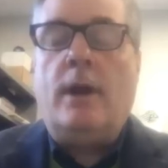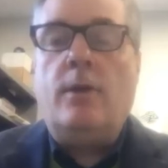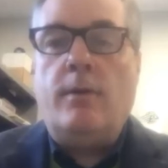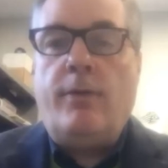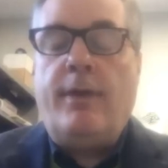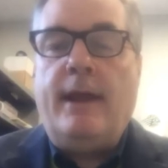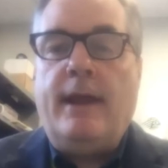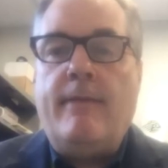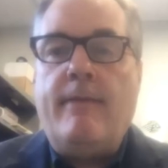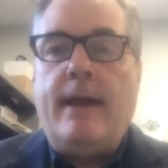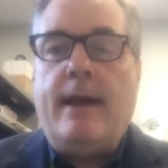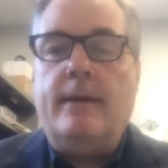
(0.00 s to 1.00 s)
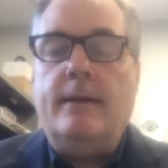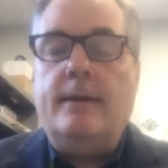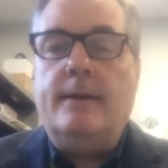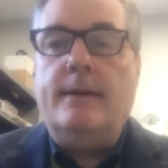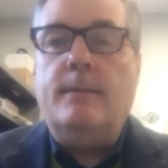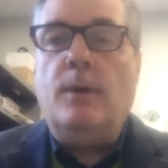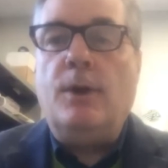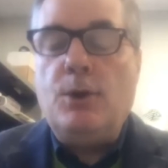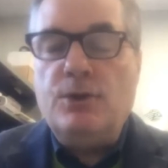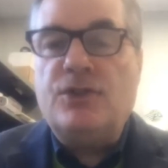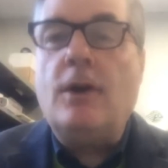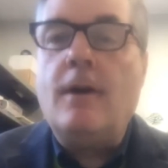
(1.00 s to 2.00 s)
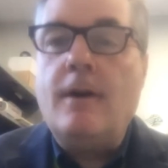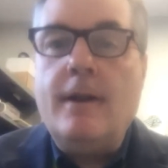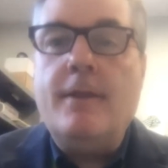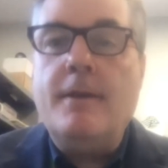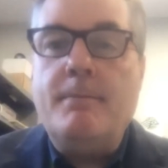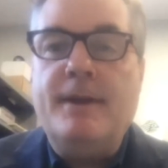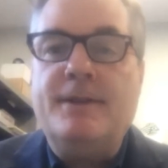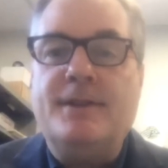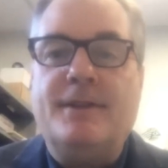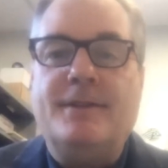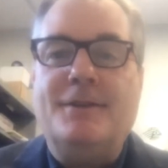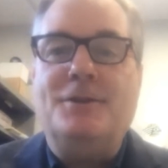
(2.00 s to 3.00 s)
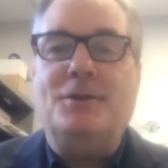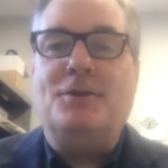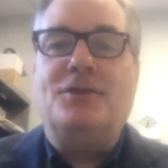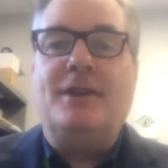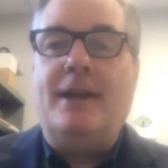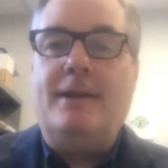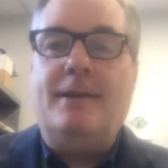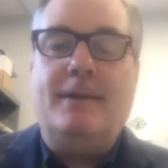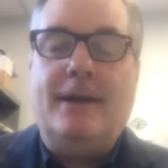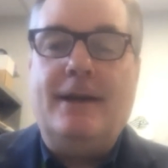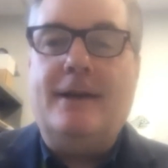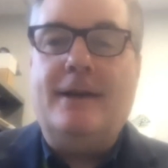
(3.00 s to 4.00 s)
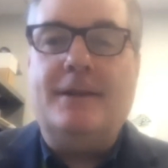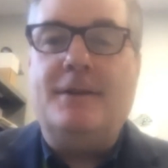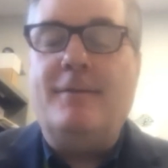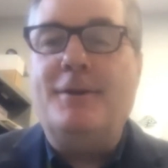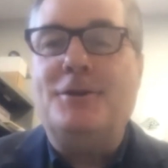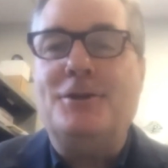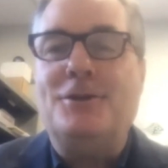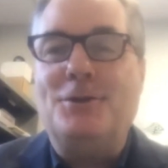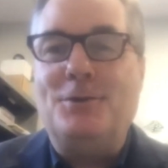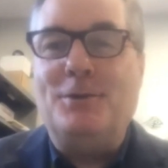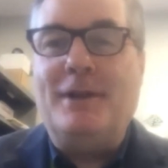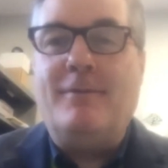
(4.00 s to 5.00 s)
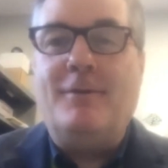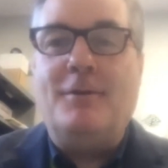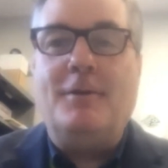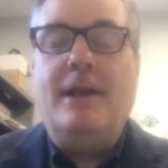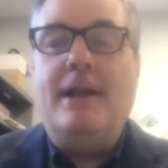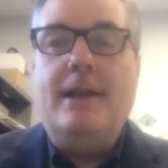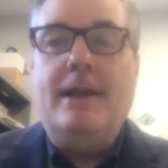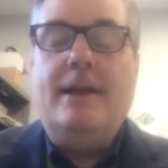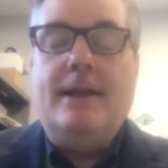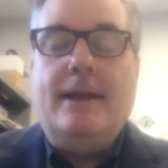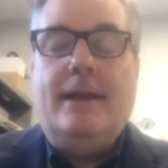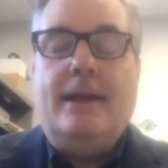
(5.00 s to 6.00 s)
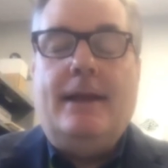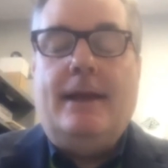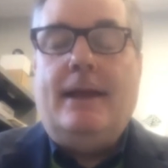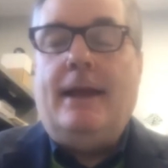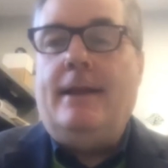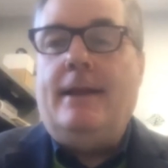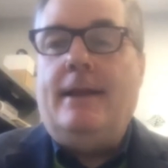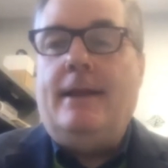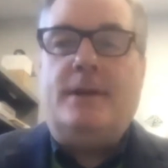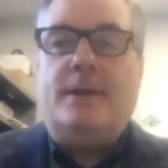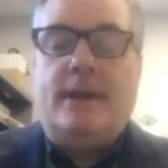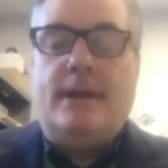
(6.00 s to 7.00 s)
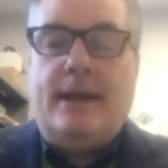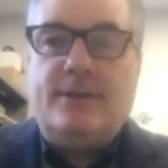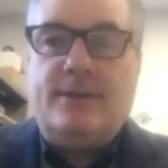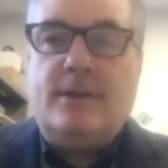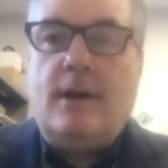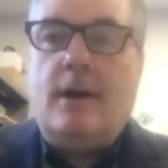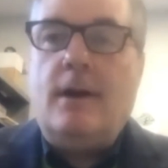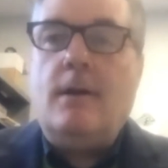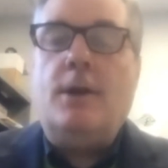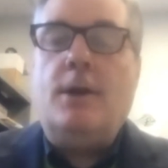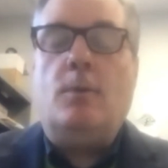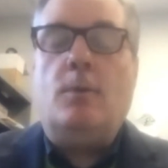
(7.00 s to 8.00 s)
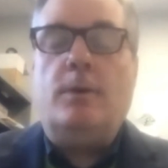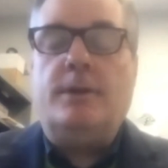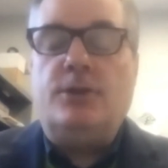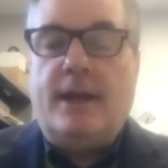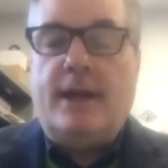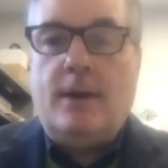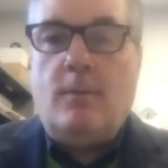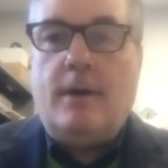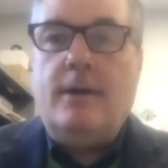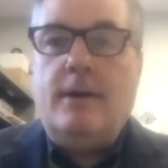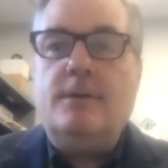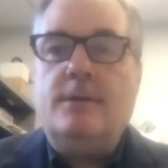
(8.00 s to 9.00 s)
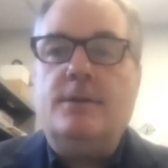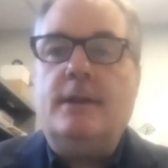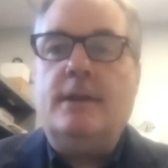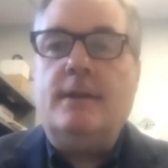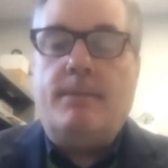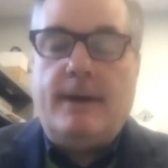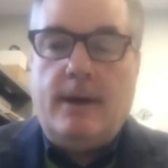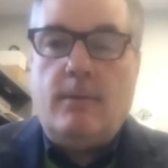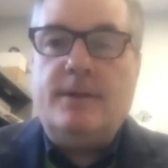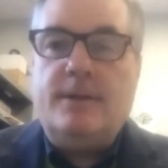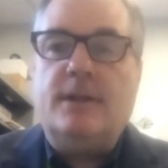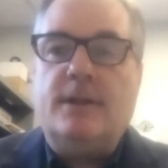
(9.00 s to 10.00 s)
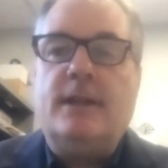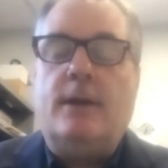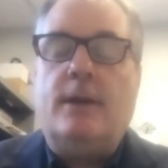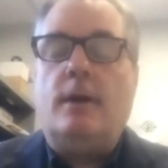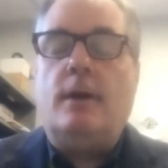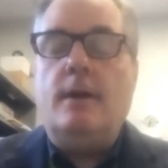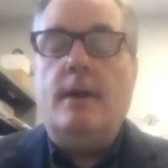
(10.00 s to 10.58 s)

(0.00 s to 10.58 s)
other thing on that, when you started in the business, as you said, at the Division II level, and then you went to NASCAR and you were with the Jaguars and the Pirates, etc.